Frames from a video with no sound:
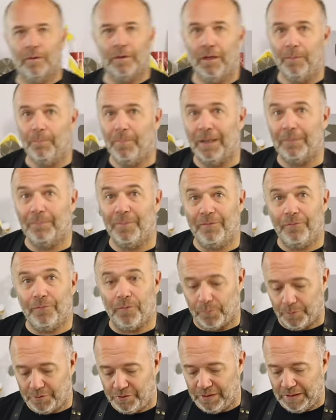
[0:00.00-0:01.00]
Okay, but
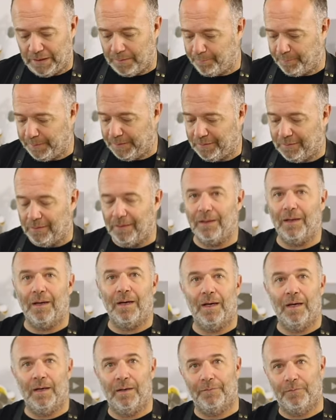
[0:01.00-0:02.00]
before we shape it,
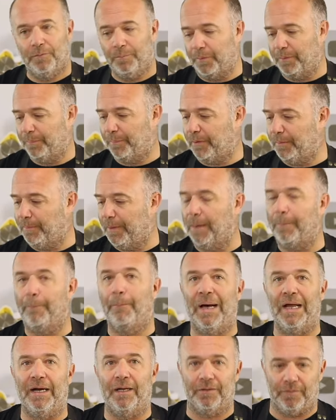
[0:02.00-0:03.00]
I have to prepare my
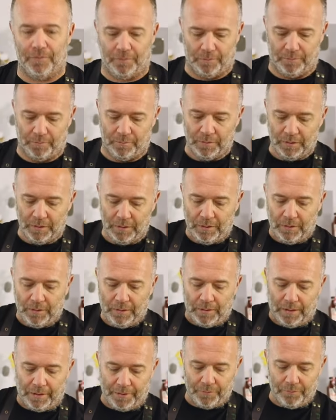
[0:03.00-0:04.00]
banneton.
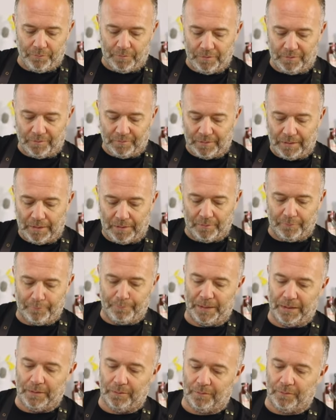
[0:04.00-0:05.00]
I use this kind of
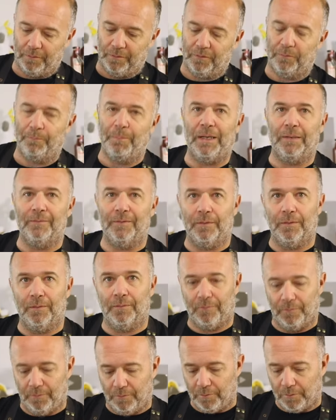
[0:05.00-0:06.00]
banneton, these
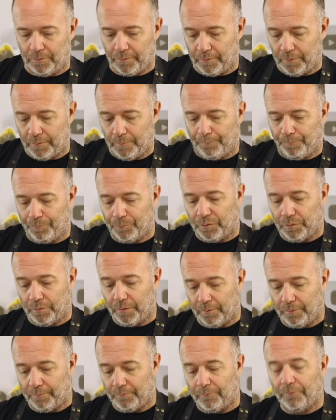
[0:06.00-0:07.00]
baskets, in order to
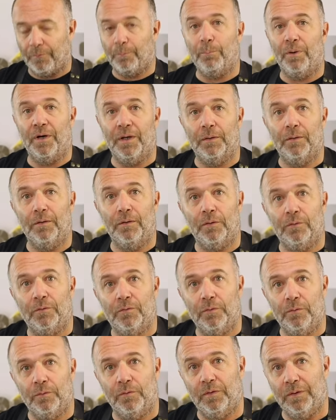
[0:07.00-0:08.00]
the bread not
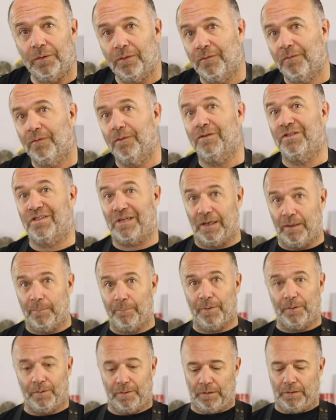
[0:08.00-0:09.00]
to lose its
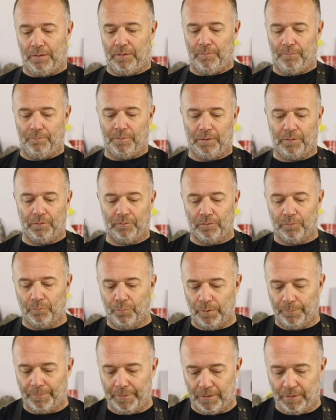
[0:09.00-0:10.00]
shape, okay? Because it
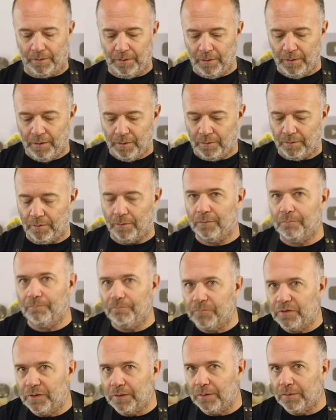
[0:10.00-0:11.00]
will be here
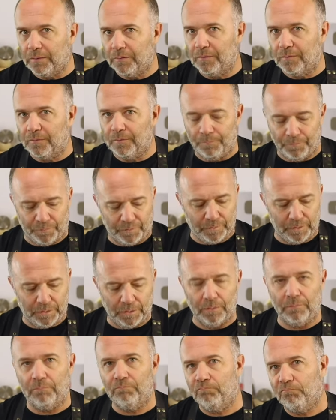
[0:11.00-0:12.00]
just
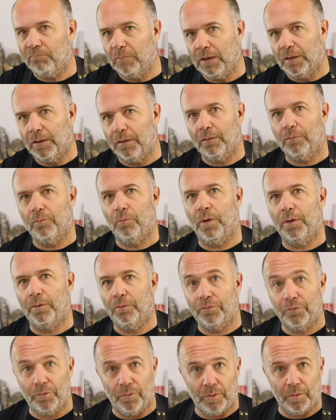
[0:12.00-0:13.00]
sitting like 1
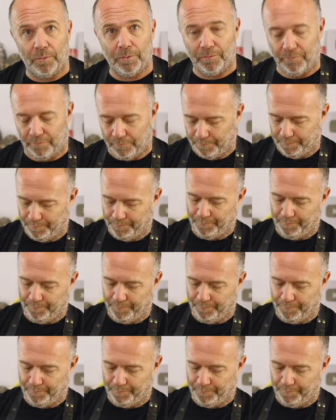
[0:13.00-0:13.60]
or 2 hours.